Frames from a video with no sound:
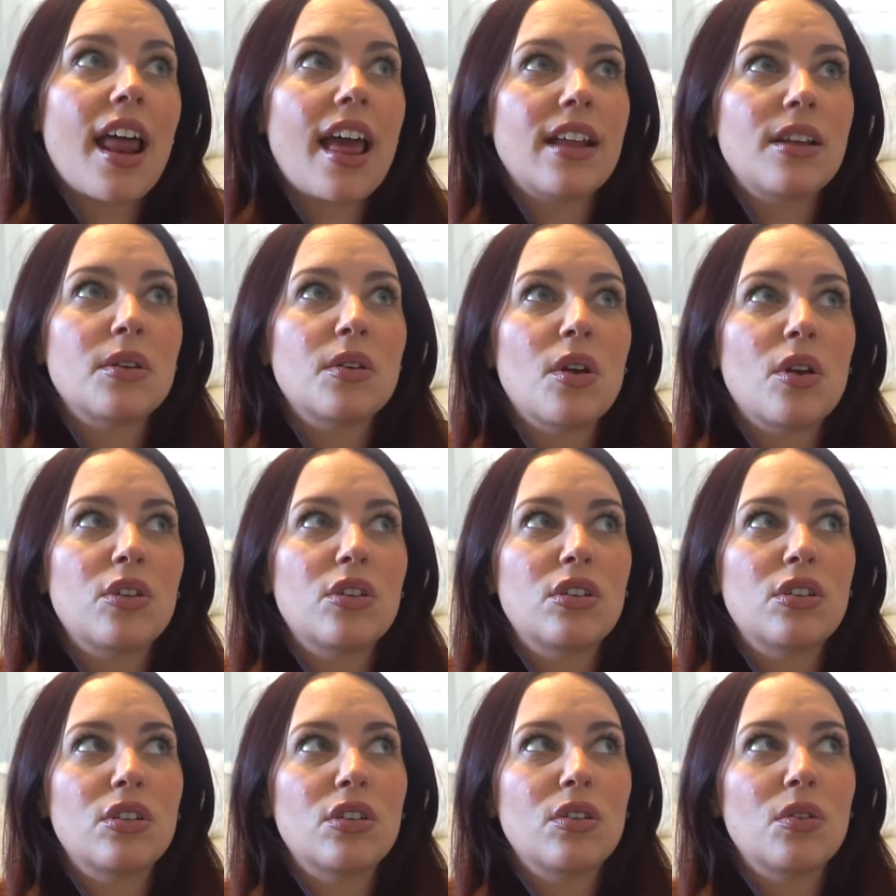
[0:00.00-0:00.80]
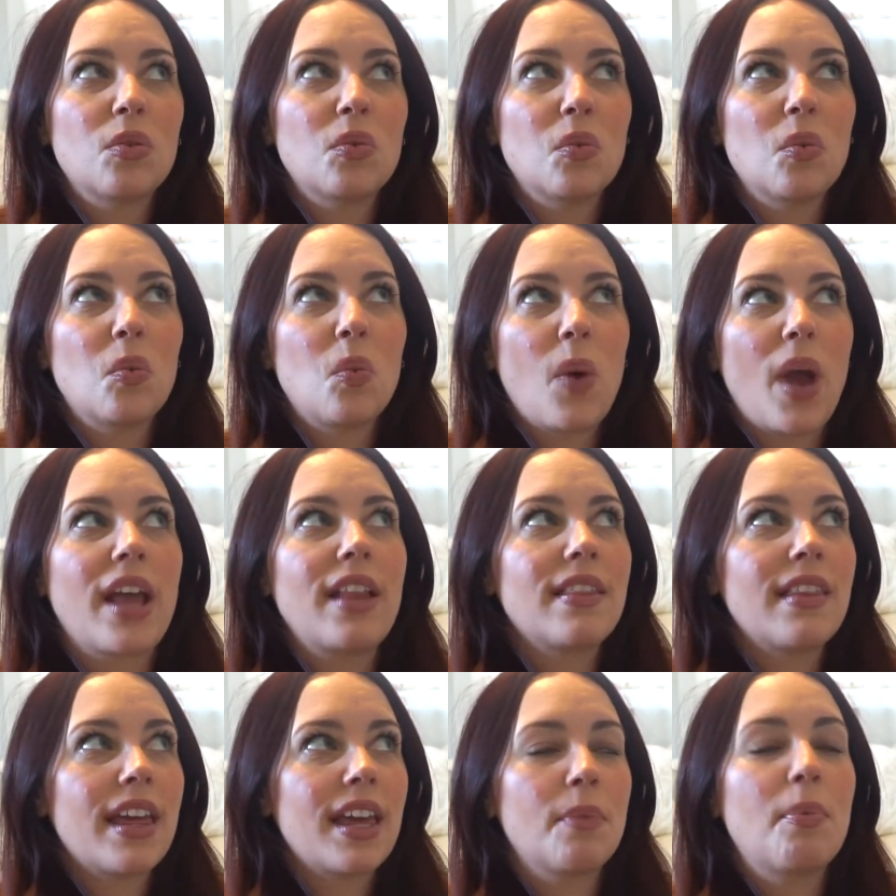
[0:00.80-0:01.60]
And
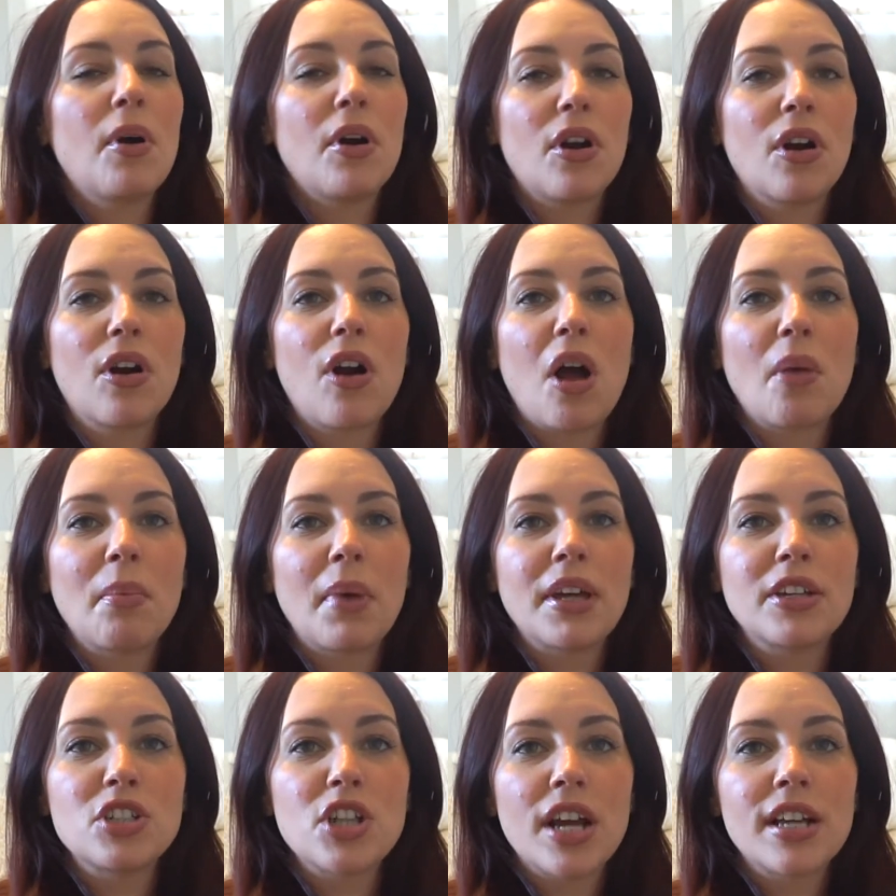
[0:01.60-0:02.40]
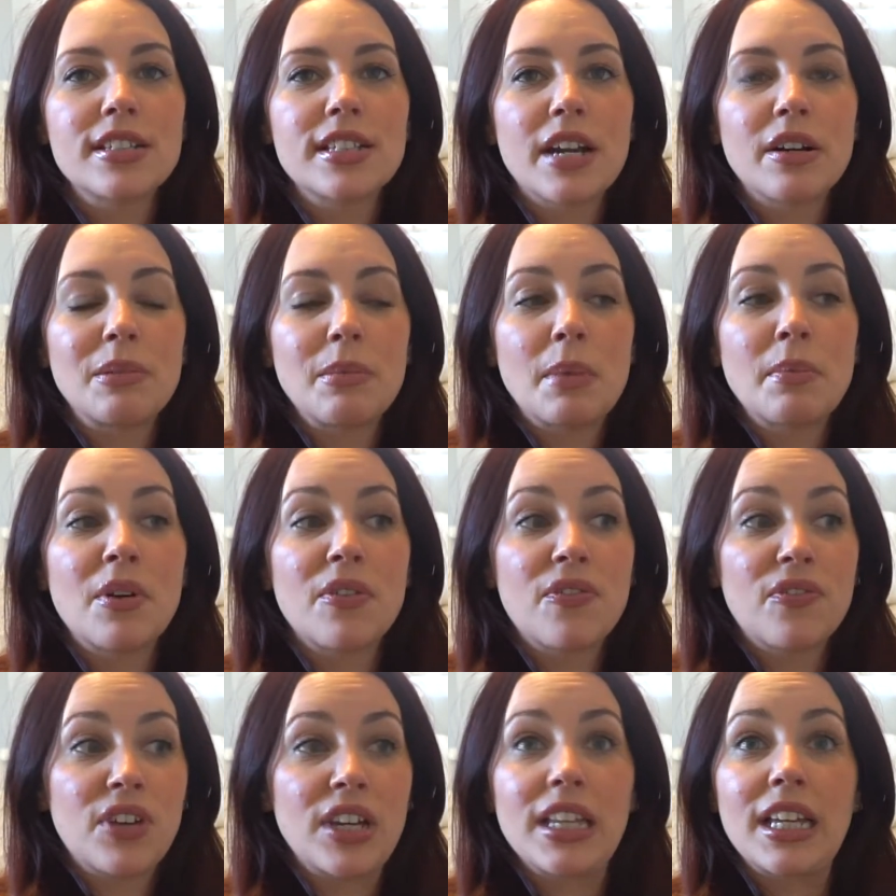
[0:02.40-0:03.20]
when they put her on my chest, I remember
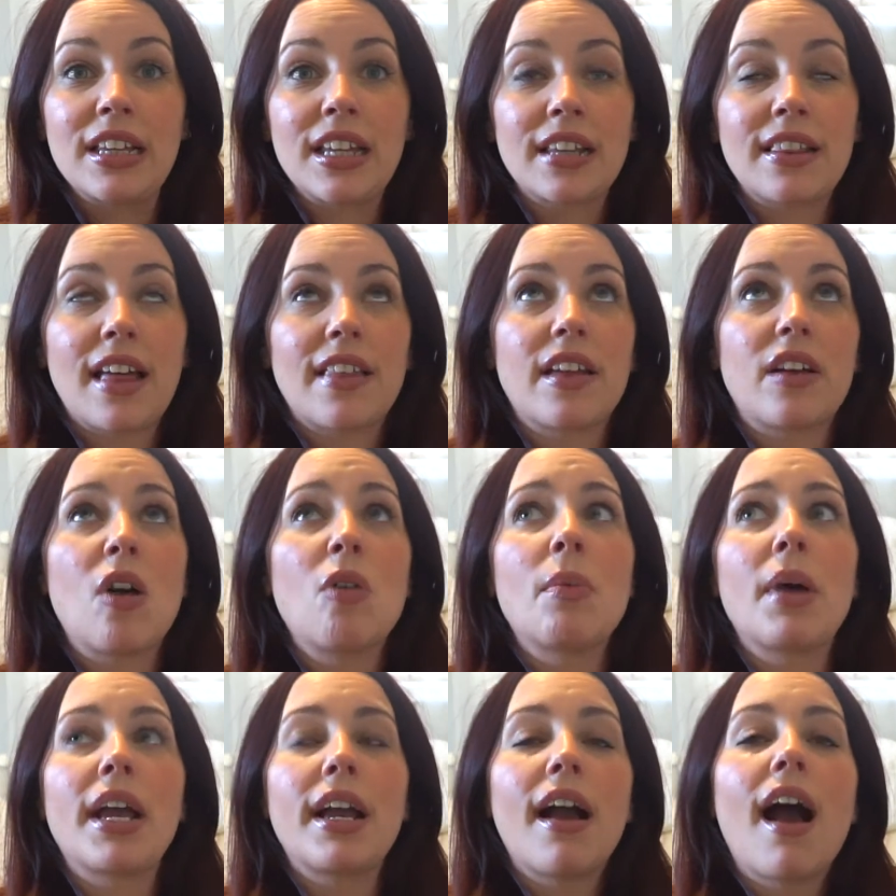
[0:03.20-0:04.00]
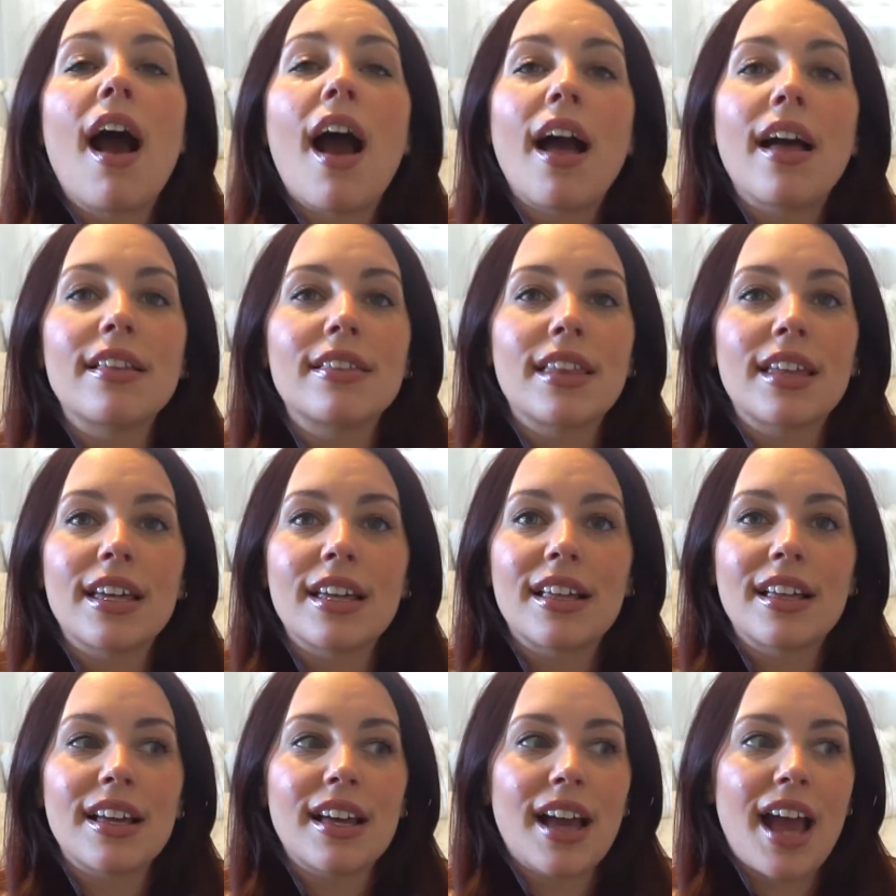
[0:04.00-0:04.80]
feeling like that, like, oh my God,
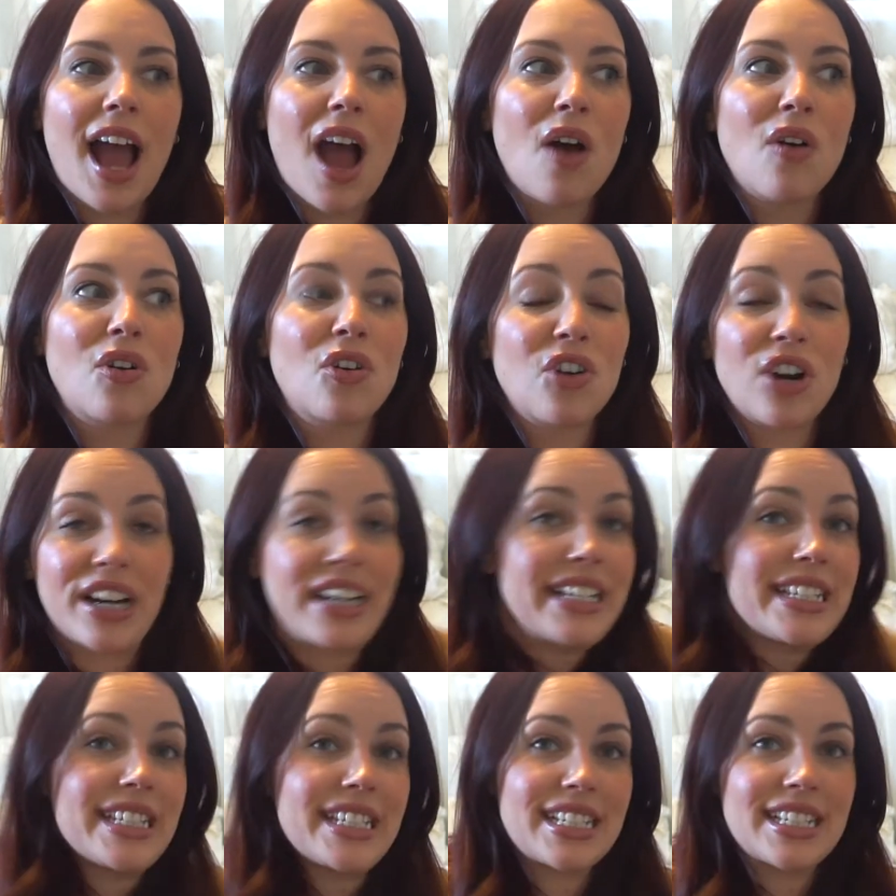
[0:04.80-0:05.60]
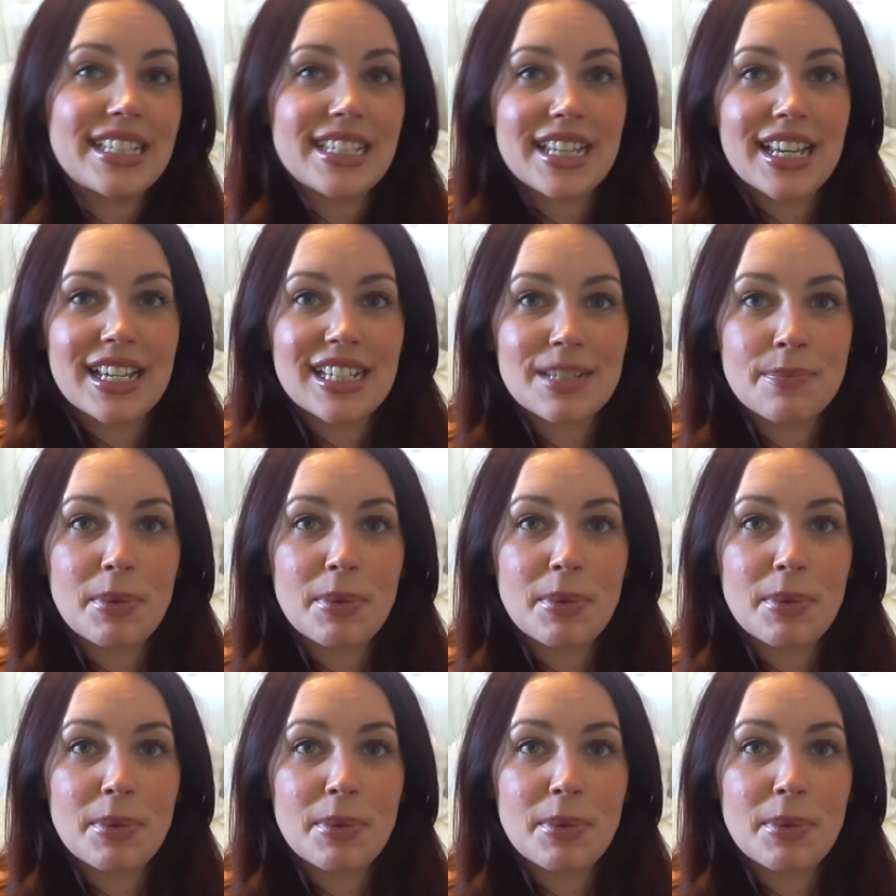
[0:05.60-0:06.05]
like, how crazy is this?